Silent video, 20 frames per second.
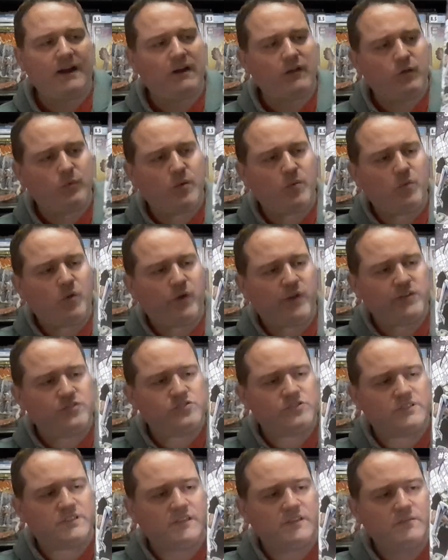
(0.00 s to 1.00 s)
it a little bit more
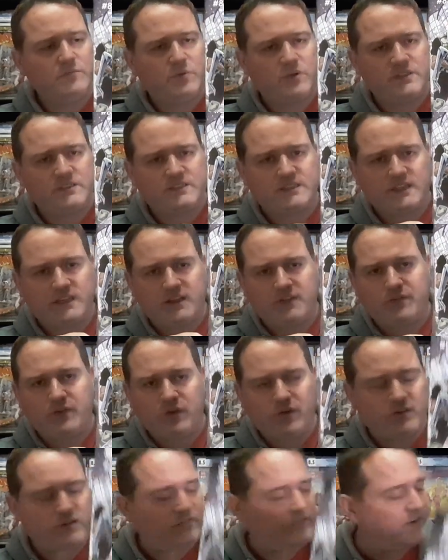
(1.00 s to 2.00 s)
interesting. But if
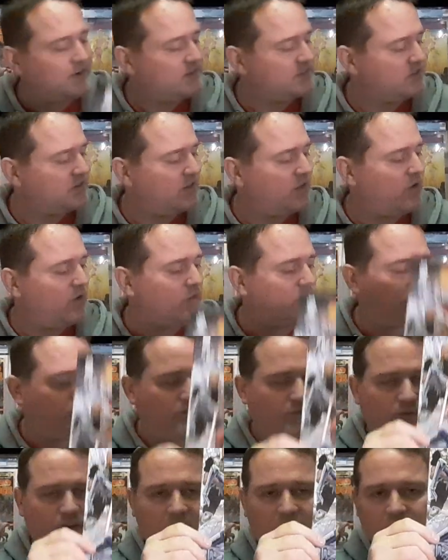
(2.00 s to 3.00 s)
you're a Defenders of the Earth
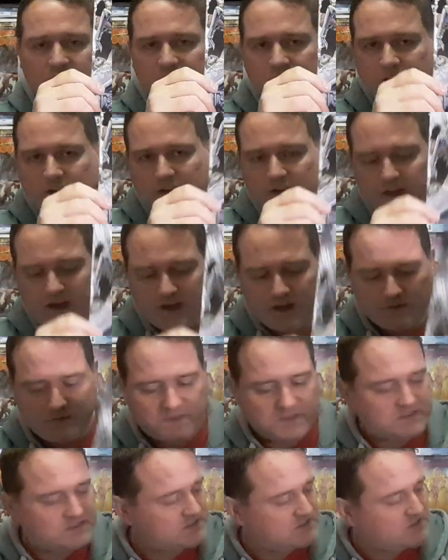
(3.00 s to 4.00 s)
fan,
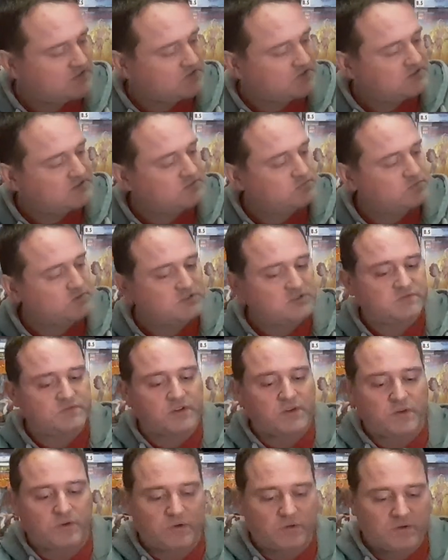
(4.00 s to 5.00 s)
this series was for
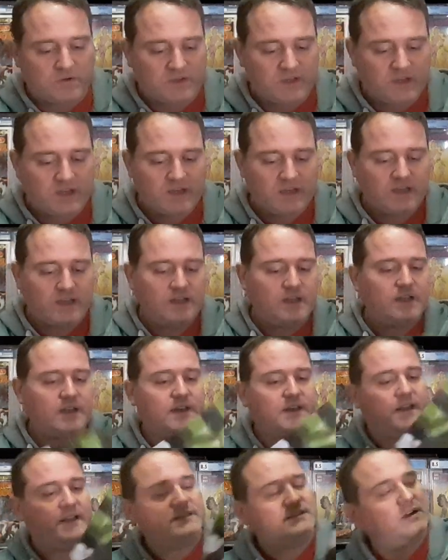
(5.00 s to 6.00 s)
you.
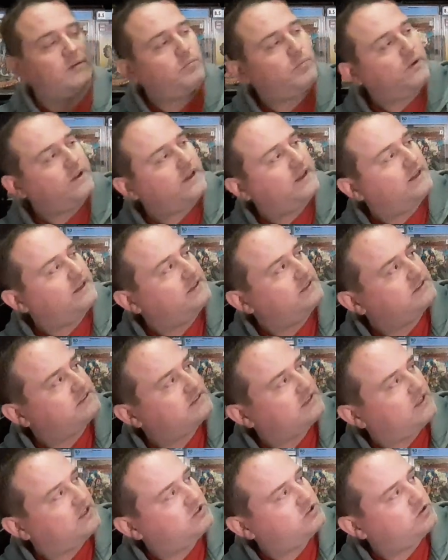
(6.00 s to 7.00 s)
Next up
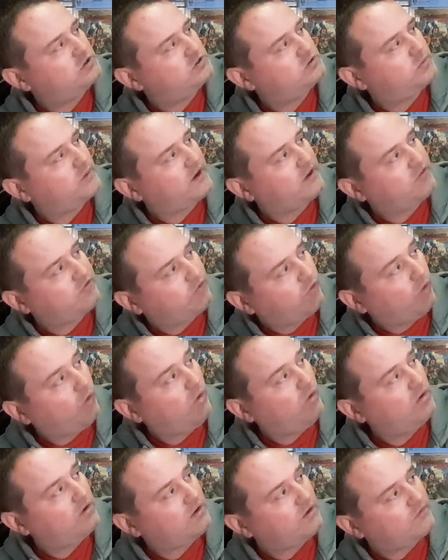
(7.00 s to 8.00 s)
is issue
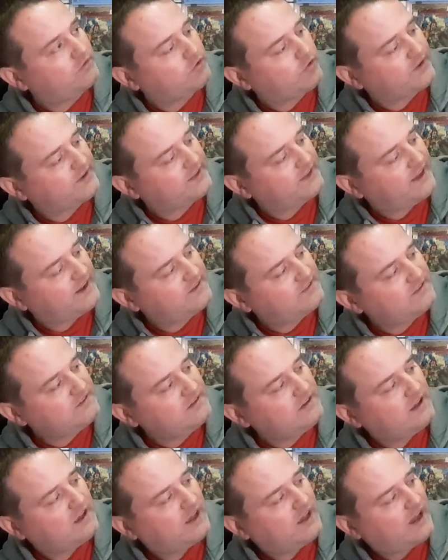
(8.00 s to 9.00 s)
24 of Green Lantern,
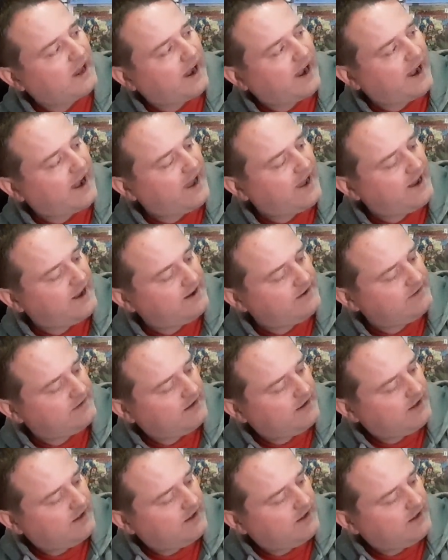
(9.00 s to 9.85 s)
and